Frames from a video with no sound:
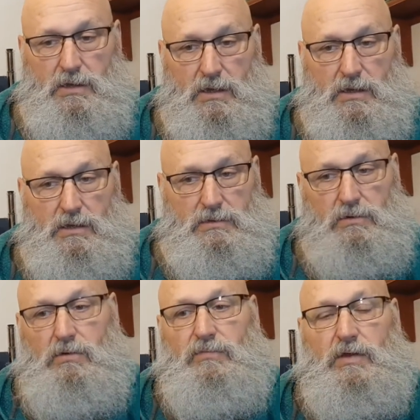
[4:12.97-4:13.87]

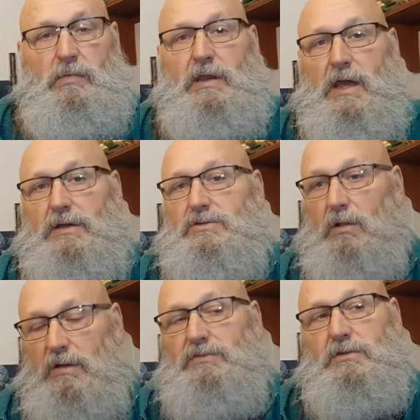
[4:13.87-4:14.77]
Don't know if anybody has
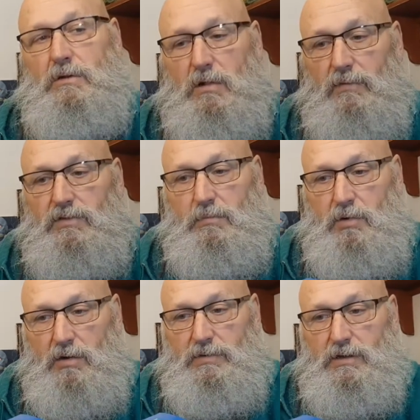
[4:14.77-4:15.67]
gloves in their glove
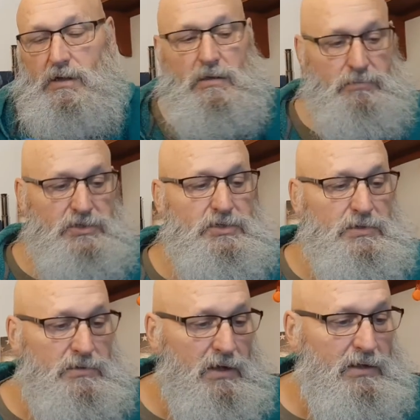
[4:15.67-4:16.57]
compartment, but
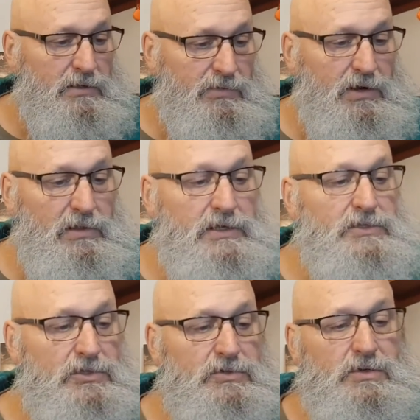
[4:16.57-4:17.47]
at the very
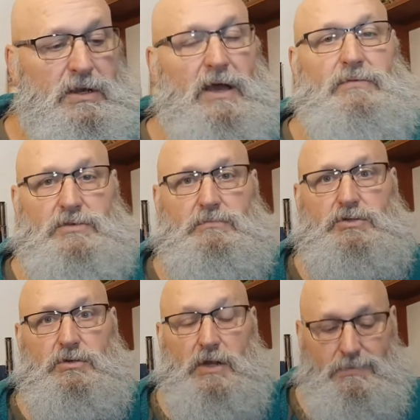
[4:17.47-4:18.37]
least, you should have some
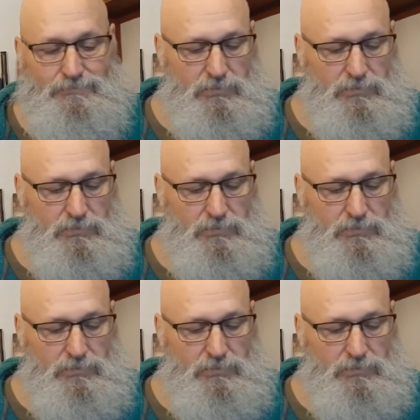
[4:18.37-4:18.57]
tuna.